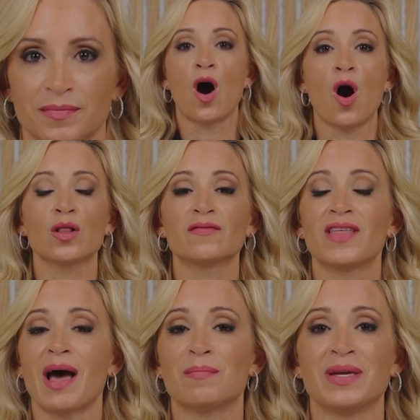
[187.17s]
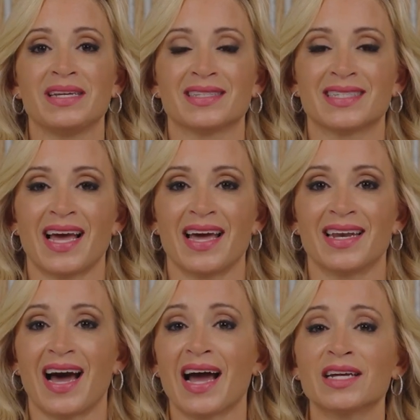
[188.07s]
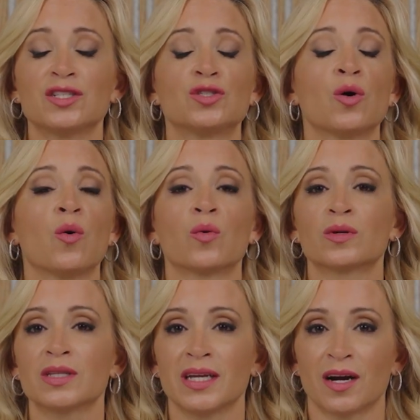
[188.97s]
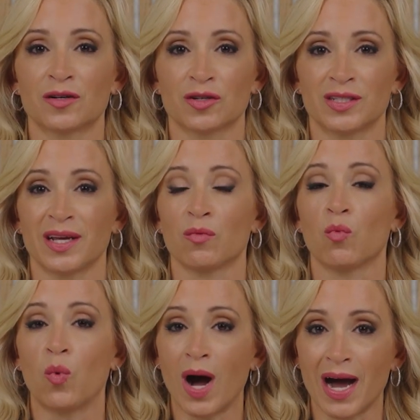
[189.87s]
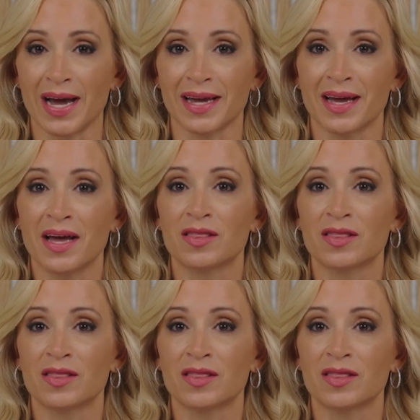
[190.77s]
All of that being said, I totally understand why